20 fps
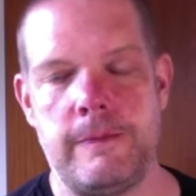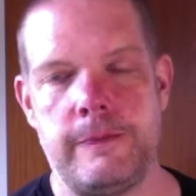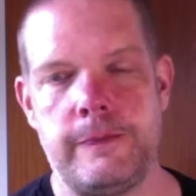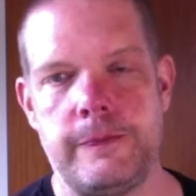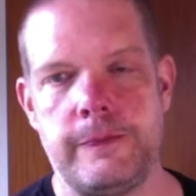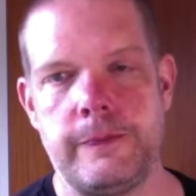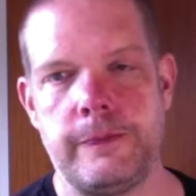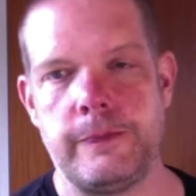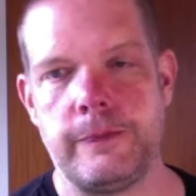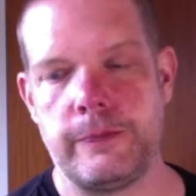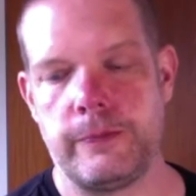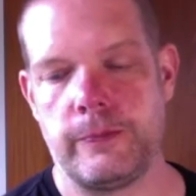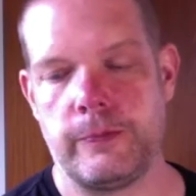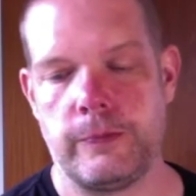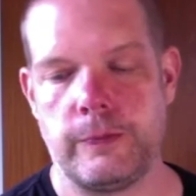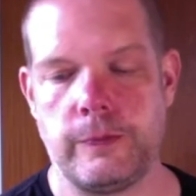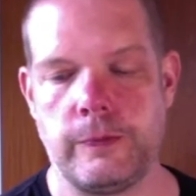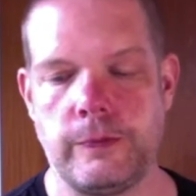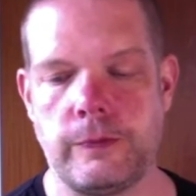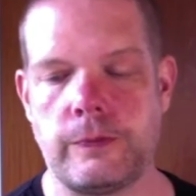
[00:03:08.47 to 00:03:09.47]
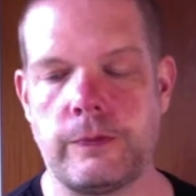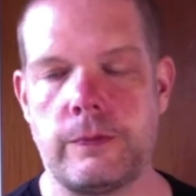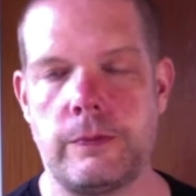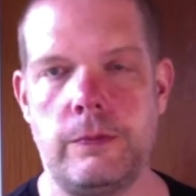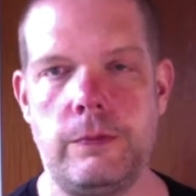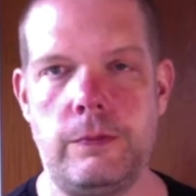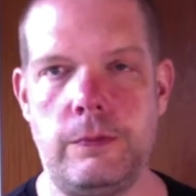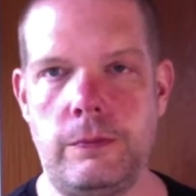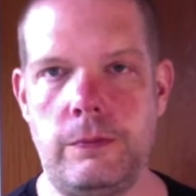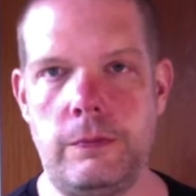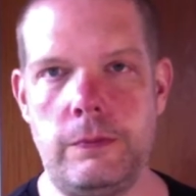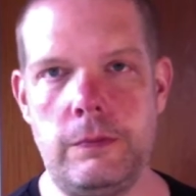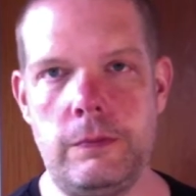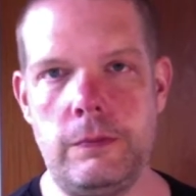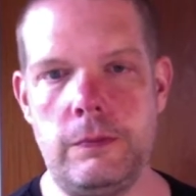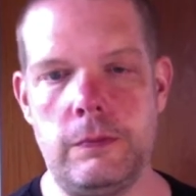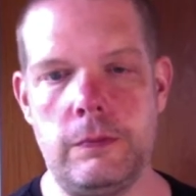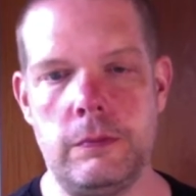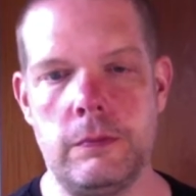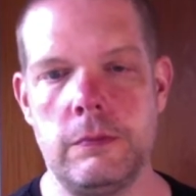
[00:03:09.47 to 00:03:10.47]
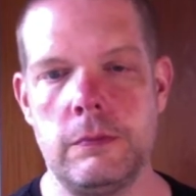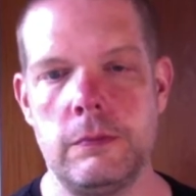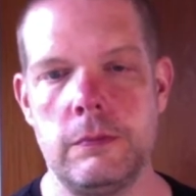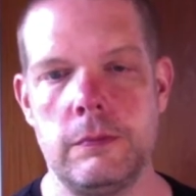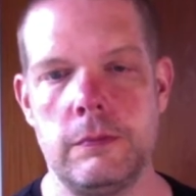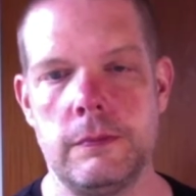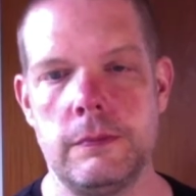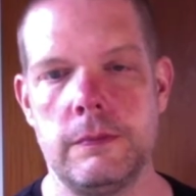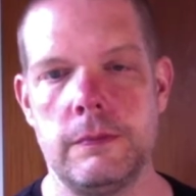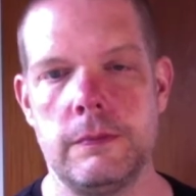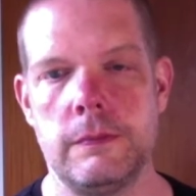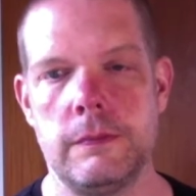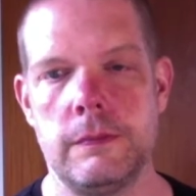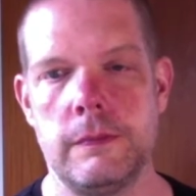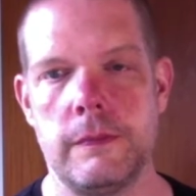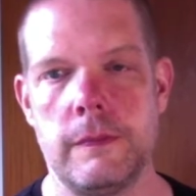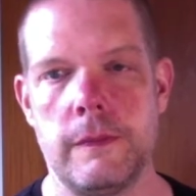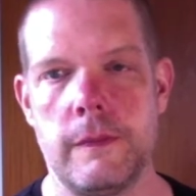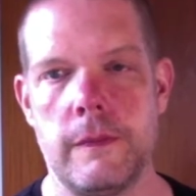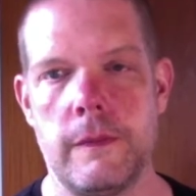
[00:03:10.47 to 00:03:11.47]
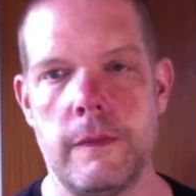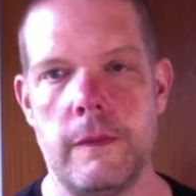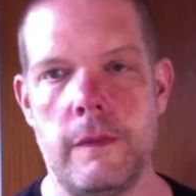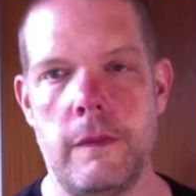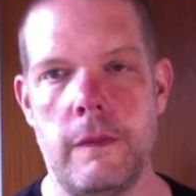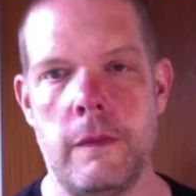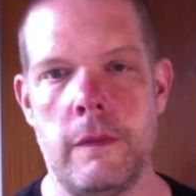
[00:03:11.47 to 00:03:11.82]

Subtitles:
Nobody speaks.